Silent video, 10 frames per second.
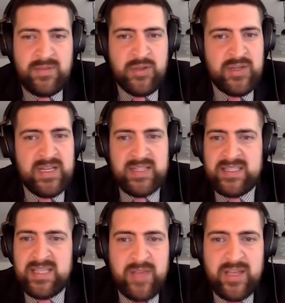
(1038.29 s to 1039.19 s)
you didn't
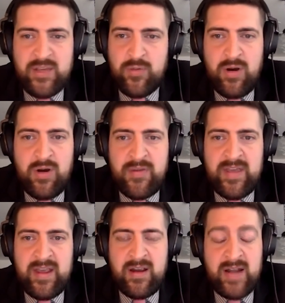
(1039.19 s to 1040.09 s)
seem like you were all
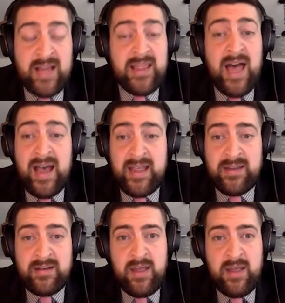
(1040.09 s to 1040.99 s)
there. And I
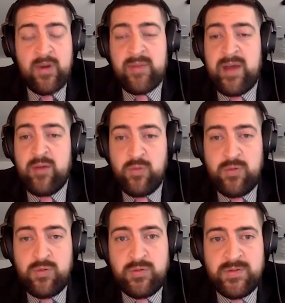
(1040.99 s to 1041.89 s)
lied. And one of my
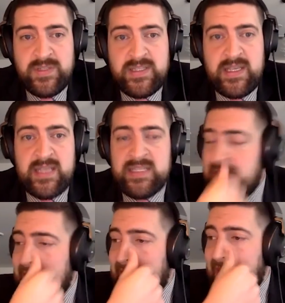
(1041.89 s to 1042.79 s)
rules is
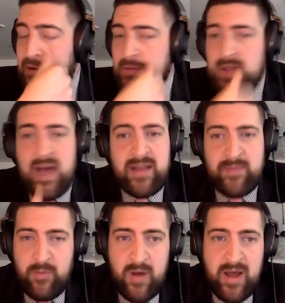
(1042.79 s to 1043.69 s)
that I don't lie to
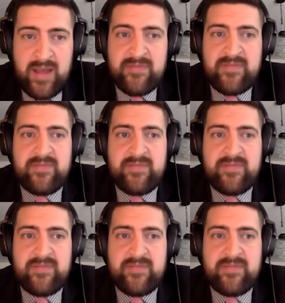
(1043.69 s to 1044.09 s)
my wife.